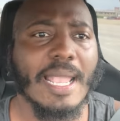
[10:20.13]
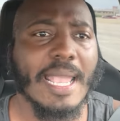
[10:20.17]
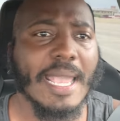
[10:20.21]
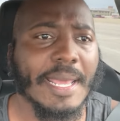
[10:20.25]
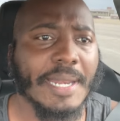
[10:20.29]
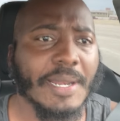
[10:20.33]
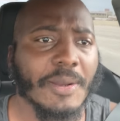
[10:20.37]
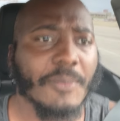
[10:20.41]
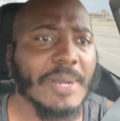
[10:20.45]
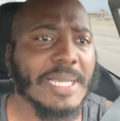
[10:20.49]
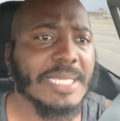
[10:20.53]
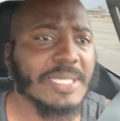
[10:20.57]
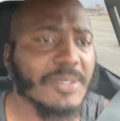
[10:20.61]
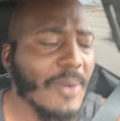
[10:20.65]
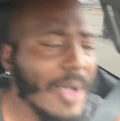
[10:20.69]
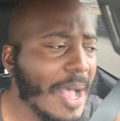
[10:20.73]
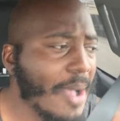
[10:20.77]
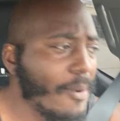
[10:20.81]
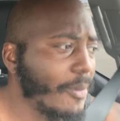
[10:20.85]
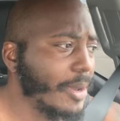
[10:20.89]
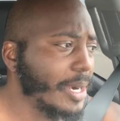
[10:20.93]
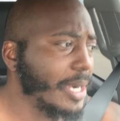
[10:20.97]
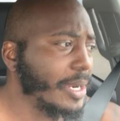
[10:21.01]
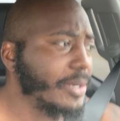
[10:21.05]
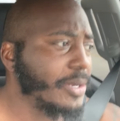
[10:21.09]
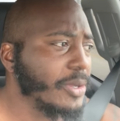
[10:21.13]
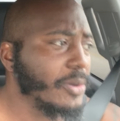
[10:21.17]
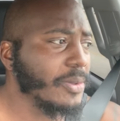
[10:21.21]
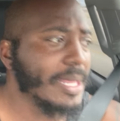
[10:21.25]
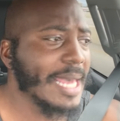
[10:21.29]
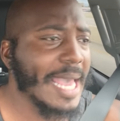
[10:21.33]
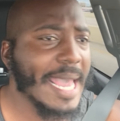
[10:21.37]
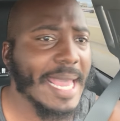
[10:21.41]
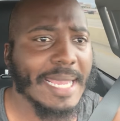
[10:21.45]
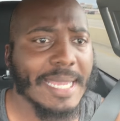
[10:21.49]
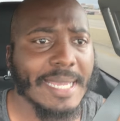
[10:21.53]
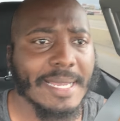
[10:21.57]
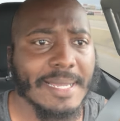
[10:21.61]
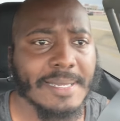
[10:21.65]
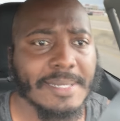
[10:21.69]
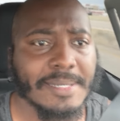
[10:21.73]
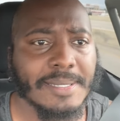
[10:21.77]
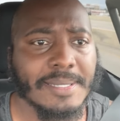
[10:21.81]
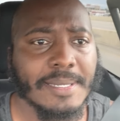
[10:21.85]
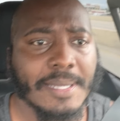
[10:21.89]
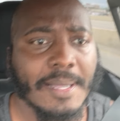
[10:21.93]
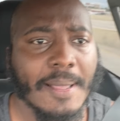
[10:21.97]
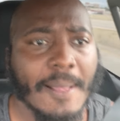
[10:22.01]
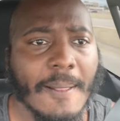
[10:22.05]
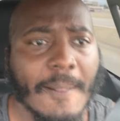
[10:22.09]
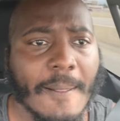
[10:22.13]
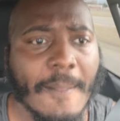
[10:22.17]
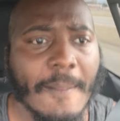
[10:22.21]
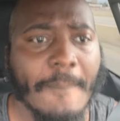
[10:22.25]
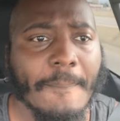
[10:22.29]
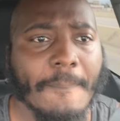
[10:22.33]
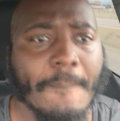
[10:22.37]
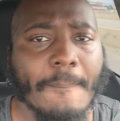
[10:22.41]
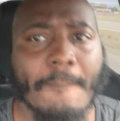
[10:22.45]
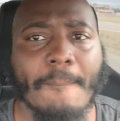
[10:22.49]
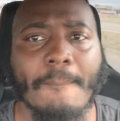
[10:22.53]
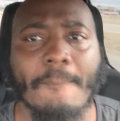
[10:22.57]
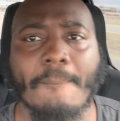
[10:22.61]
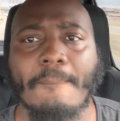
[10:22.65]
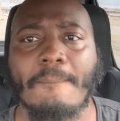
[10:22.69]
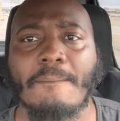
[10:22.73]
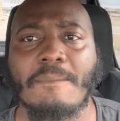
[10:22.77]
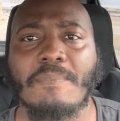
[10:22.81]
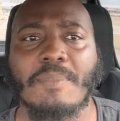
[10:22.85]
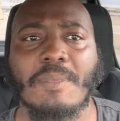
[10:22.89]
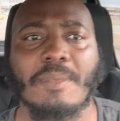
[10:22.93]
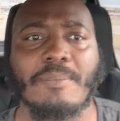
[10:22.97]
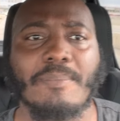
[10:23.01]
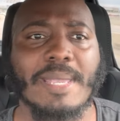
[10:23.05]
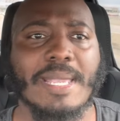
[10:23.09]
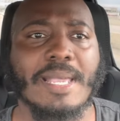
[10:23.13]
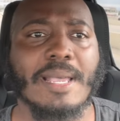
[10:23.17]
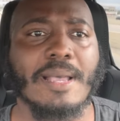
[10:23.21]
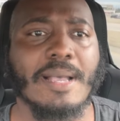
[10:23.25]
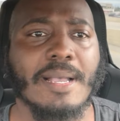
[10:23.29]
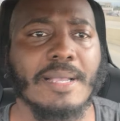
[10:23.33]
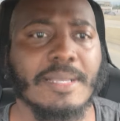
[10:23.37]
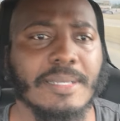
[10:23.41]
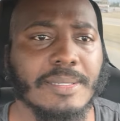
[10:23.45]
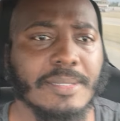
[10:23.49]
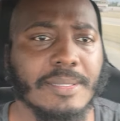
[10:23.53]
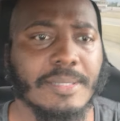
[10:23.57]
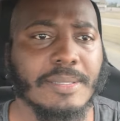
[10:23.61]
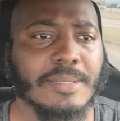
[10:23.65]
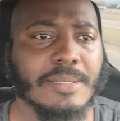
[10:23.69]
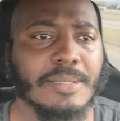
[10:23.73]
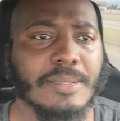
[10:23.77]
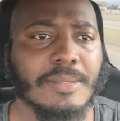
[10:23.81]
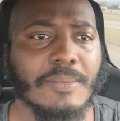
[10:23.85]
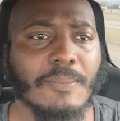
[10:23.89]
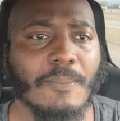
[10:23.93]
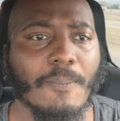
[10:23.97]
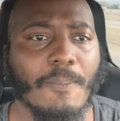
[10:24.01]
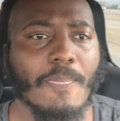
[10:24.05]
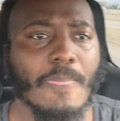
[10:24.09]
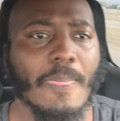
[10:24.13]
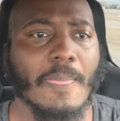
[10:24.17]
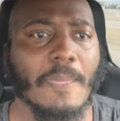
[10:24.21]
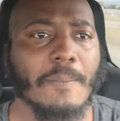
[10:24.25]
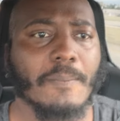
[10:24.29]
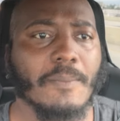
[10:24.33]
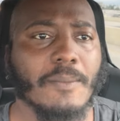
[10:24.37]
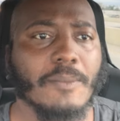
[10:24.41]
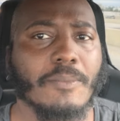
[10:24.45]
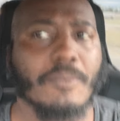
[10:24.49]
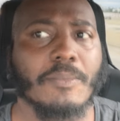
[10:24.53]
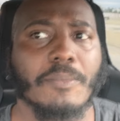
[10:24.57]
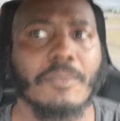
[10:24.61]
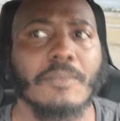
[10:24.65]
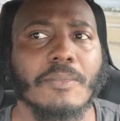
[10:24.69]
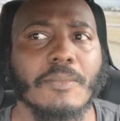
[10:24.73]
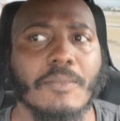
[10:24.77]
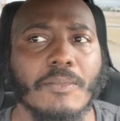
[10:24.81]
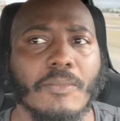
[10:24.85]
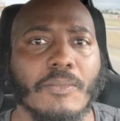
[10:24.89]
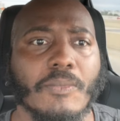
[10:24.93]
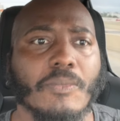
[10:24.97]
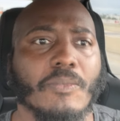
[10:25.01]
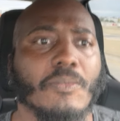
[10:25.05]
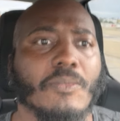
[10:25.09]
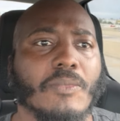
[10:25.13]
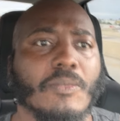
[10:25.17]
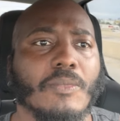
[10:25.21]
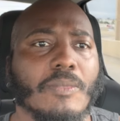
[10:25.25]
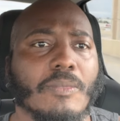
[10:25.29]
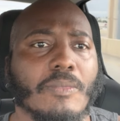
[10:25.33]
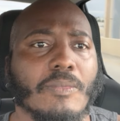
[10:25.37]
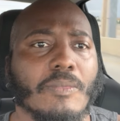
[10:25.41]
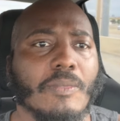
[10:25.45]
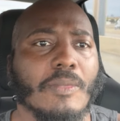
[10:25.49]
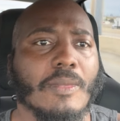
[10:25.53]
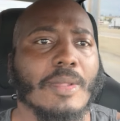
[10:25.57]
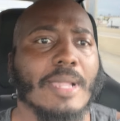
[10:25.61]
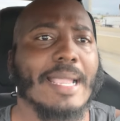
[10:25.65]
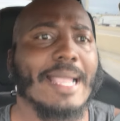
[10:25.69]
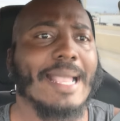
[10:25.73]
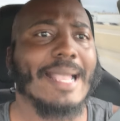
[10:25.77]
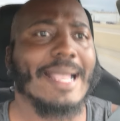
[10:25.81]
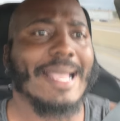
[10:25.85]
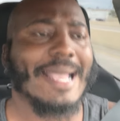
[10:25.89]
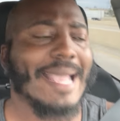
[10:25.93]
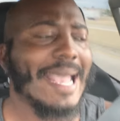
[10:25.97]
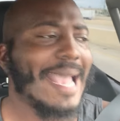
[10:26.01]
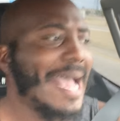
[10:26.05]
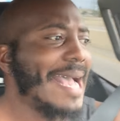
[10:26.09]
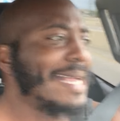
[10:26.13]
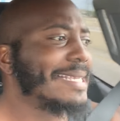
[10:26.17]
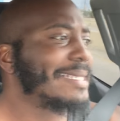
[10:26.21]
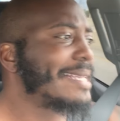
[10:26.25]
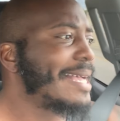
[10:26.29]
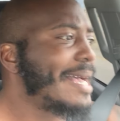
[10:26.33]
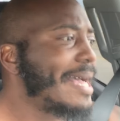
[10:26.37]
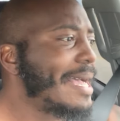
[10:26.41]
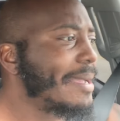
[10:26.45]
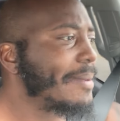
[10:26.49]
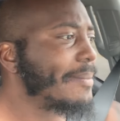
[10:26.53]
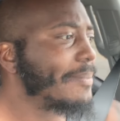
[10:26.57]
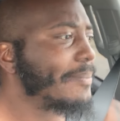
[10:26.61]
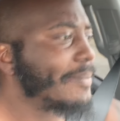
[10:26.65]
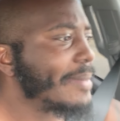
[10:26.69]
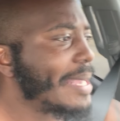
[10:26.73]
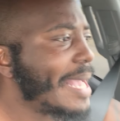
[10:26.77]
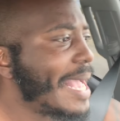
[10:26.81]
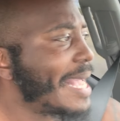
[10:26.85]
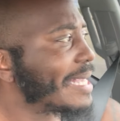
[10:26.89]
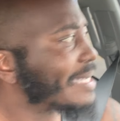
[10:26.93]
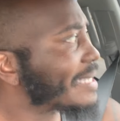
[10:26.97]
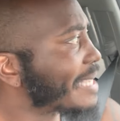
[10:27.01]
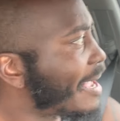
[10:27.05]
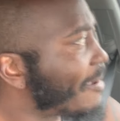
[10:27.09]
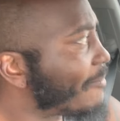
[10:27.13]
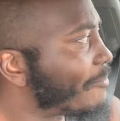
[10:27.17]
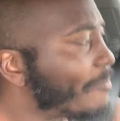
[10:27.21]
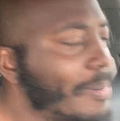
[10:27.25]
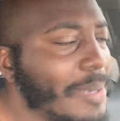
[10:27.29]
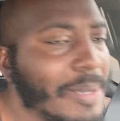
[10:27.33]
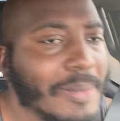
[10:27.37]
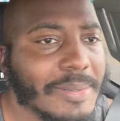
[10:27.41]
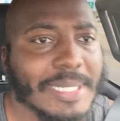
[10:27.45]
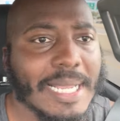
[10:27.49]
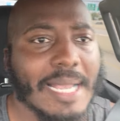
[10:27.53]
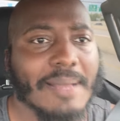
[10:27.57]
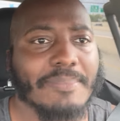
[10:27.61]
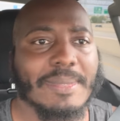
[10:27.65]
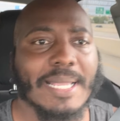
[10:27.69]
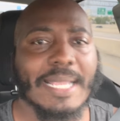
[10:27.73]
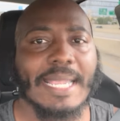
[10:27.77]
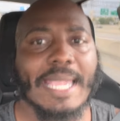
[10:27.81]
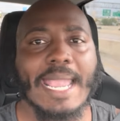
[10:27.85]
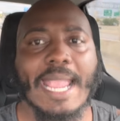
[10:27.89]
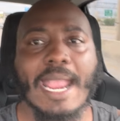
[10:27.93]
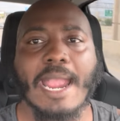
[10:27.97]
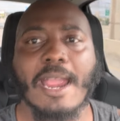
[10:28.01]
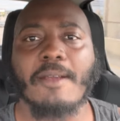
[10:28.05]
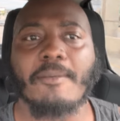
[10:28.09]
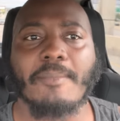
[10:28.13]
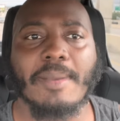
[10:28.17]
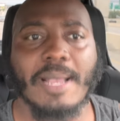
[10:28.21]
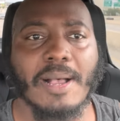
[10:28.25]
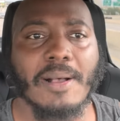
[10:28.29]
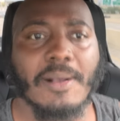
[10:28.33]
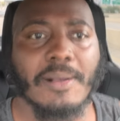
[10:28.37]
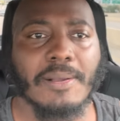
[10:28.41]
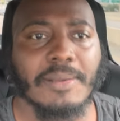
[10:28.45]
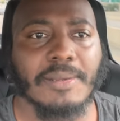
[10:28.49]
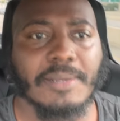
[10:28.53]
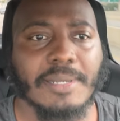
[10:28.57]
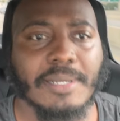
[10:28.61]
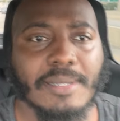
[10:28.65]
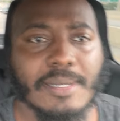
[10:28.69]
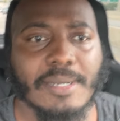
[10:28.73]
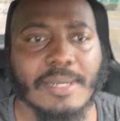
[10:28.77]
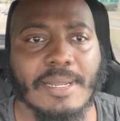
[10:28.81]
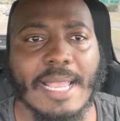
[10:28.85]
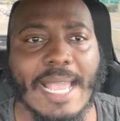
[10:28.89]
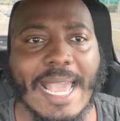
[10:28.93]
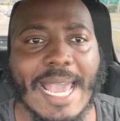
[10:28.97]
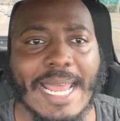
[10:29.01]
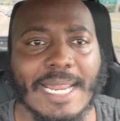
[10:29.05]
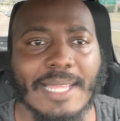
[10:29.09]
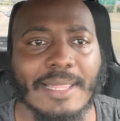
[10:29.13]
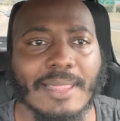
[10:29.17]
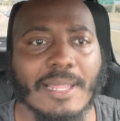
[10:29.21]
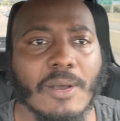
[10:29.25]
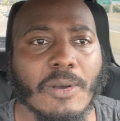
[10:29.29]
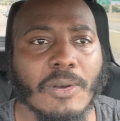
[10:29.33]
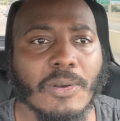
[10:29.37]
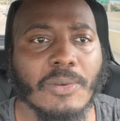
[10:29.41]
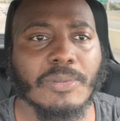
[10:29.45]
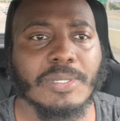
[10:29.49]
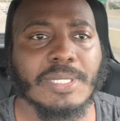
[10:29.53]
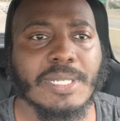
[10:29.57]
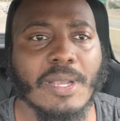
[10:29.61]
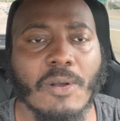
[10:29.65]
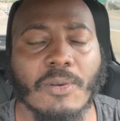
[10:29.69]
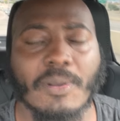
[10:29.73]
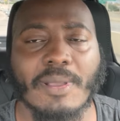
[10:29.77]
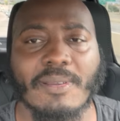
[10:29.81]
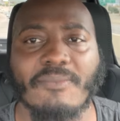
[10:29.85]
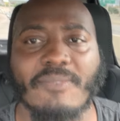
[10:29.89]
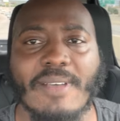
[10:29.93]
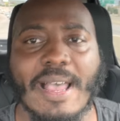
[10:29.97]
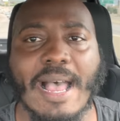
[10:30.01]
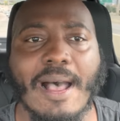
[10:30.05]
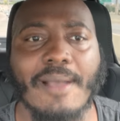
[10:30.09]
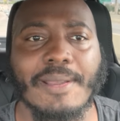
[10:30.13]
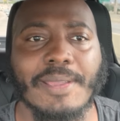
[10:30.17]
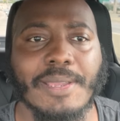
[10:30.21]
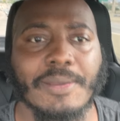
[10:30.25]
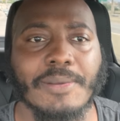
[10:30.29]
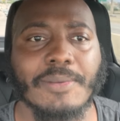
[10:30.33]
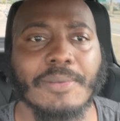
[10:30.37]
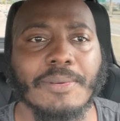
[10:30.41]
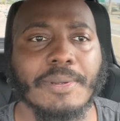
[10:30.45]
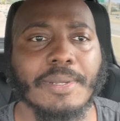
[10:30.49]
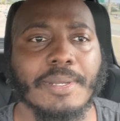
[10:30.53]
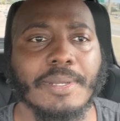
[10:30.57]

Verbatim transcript: And the reason why I want to do that is because use the left two lanes to keep left to merge onto I-410 as I'm west. as I built up the caramel at a low token value,